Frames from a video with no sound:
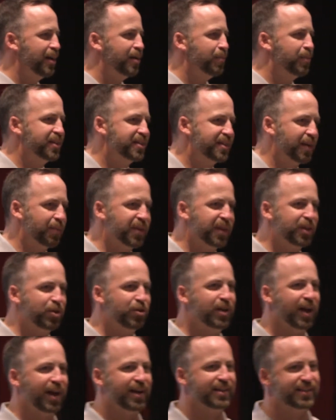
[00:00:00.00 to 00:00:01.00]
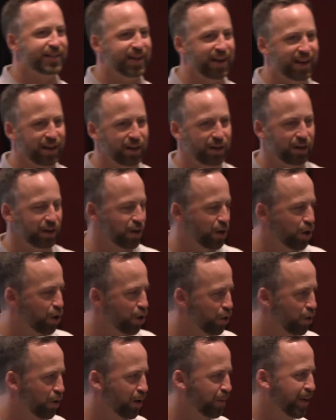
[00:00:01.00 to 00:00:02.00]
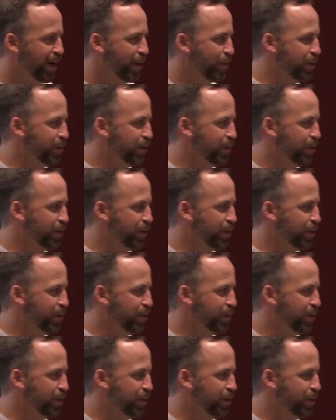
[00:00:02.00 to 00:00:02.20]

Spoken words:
But something you guys got to know about